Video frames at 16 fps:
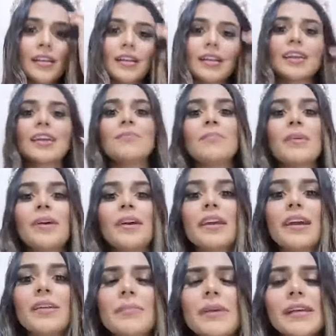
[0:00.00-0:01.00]
Ken Poy
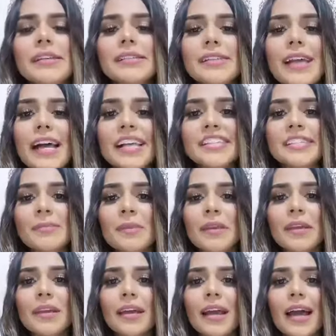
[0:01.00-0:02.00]
Gomez asked
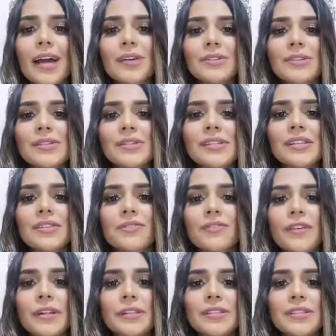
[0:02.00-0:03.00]
me, how does it
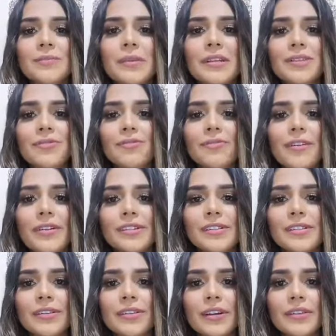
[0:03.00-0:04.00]
feel to be the
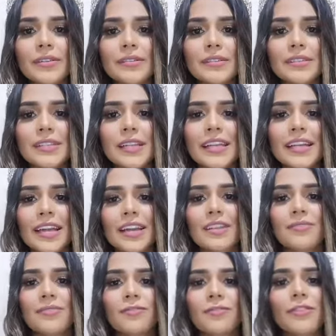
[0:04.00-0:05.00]
first crown
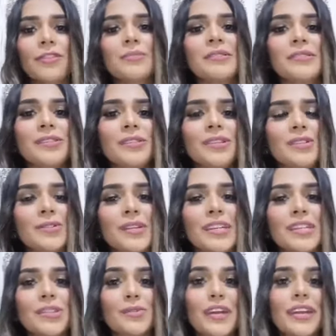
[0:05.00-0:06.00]
delegate for Miss
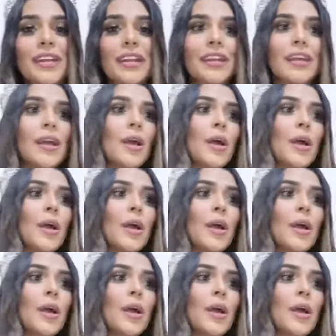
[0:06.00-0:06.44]
2020?